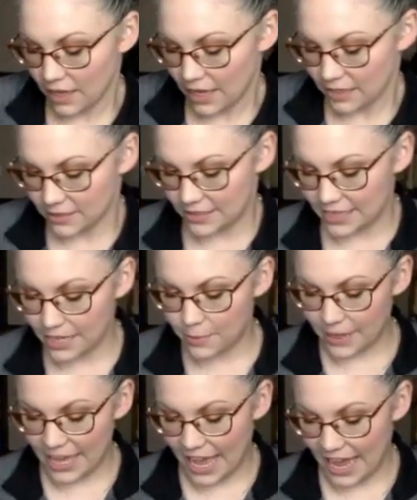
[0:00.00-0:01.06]
Does
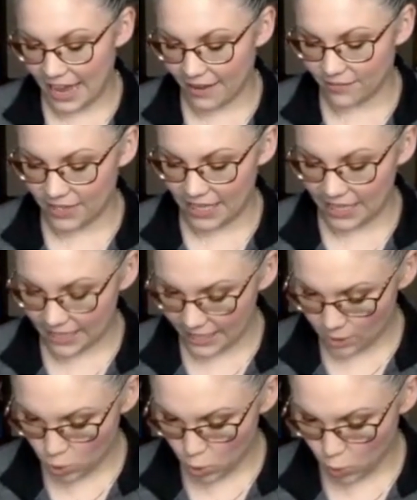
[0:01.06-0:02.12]
anybody have any
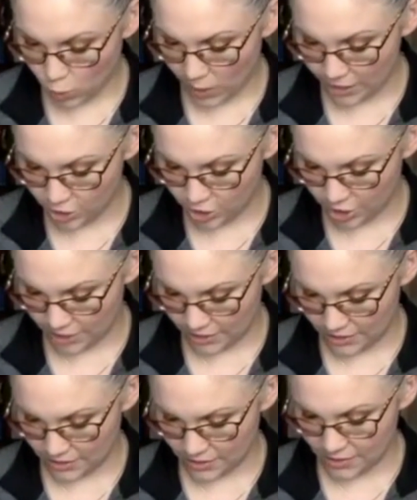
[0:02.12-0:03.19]

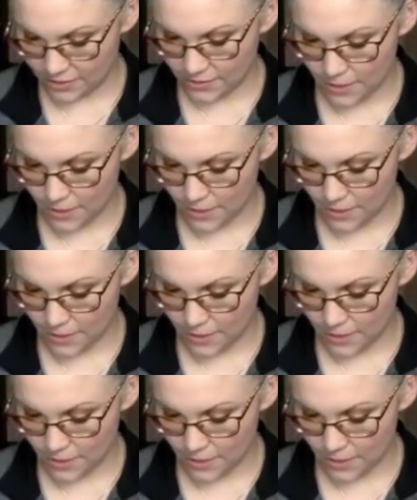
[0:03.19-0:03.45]
questions?